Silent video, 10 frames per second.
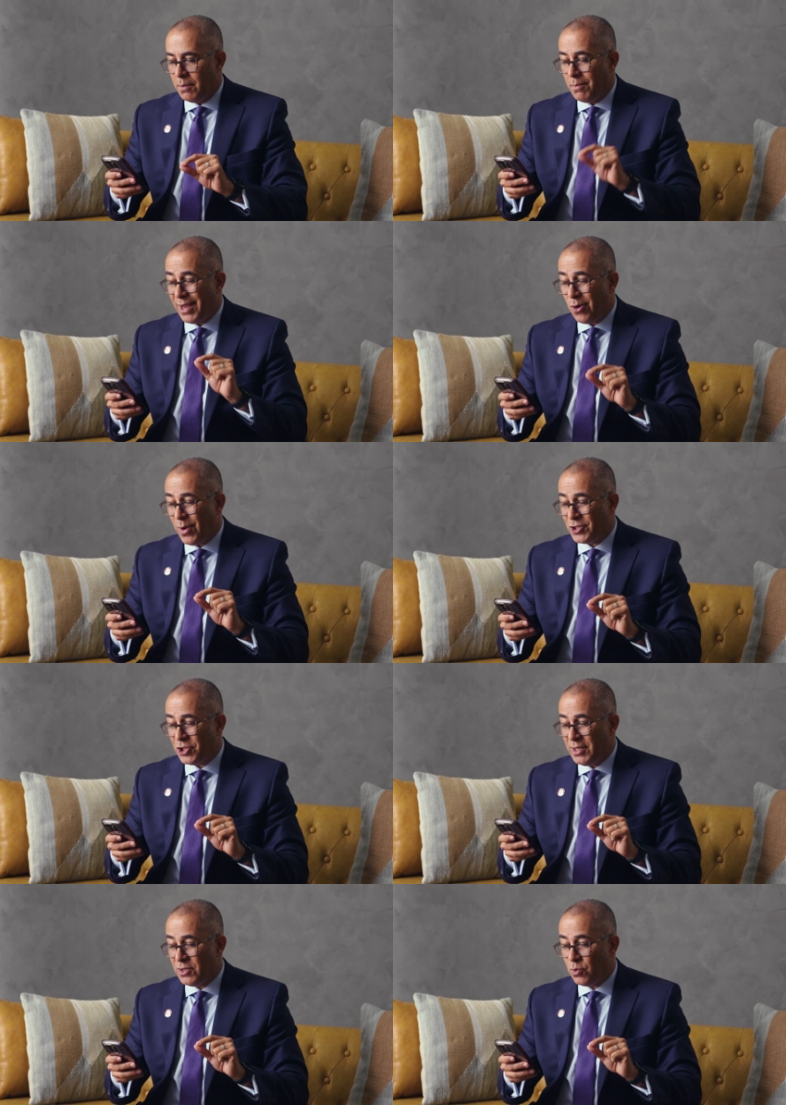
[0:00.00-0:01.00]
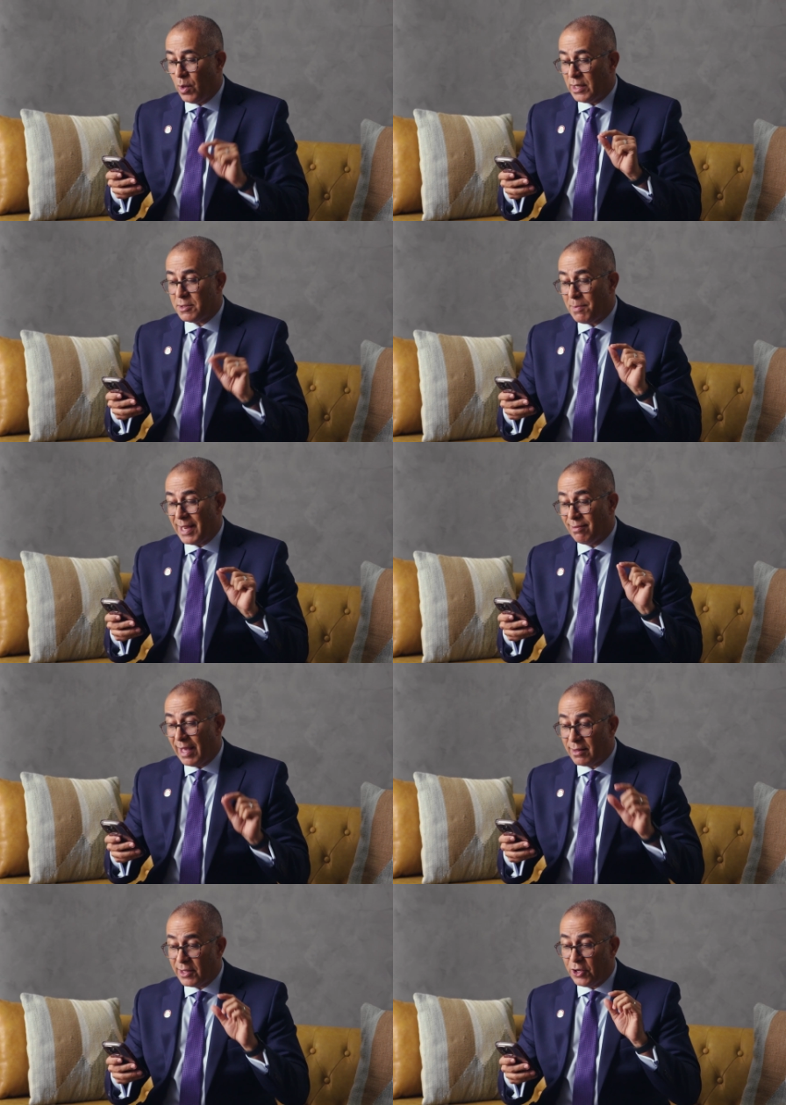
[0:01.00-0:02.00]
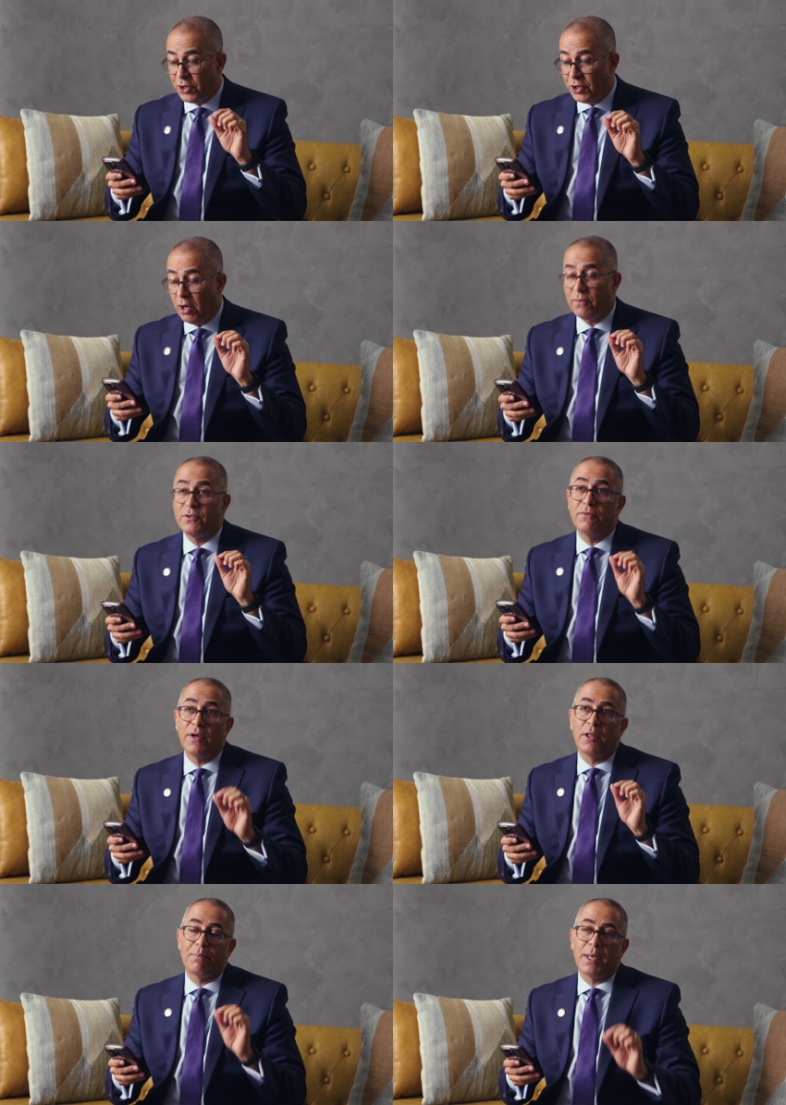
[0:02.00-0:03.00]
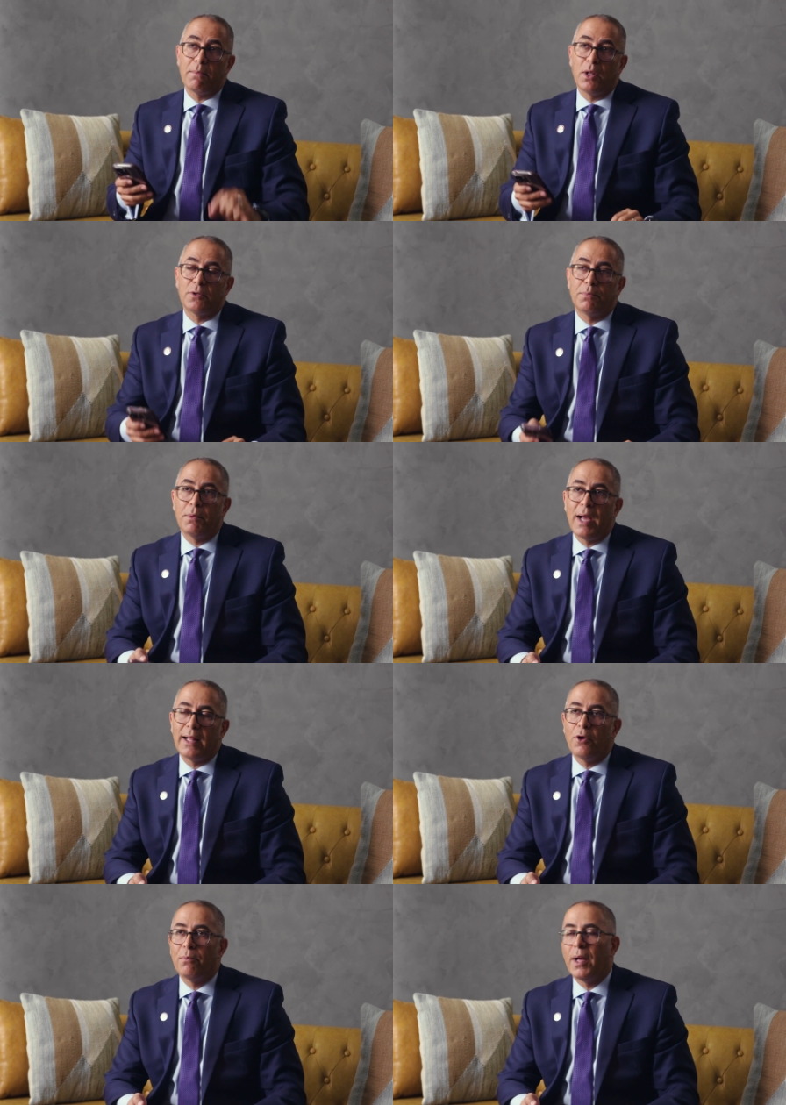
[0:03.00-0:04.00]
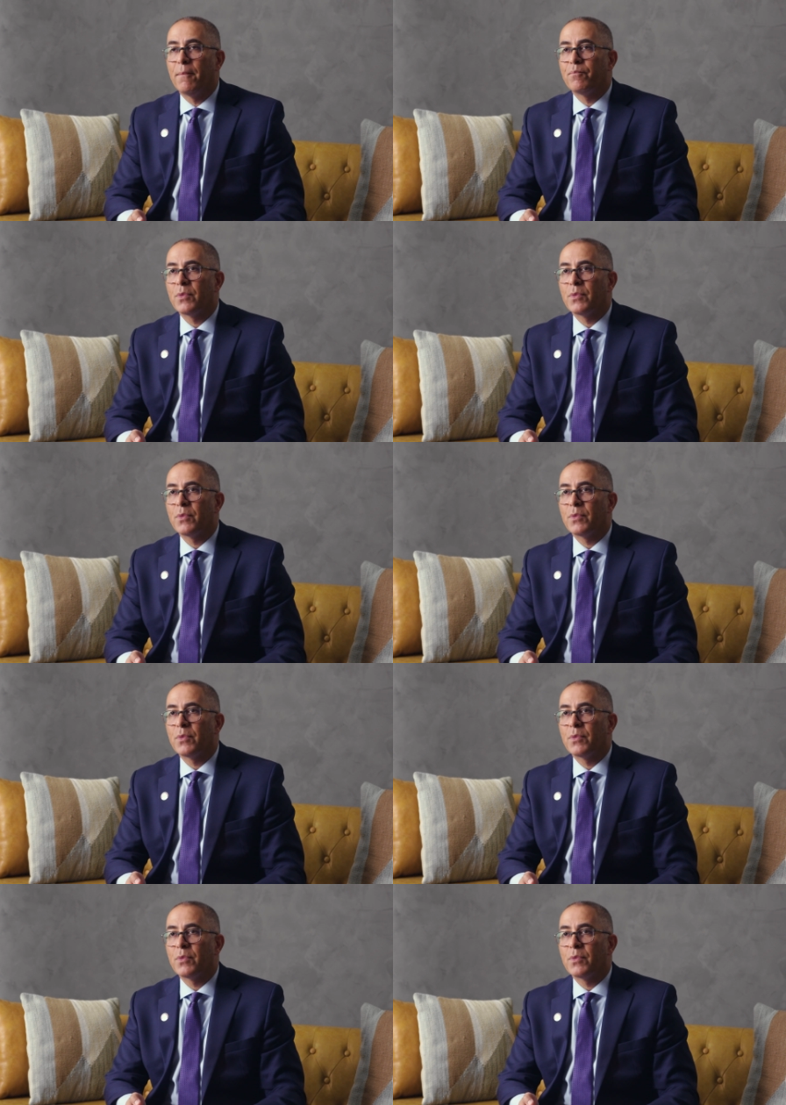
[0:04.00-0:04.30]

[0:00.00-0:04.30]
My question is, what is my likelihood of developing multiple myeloma?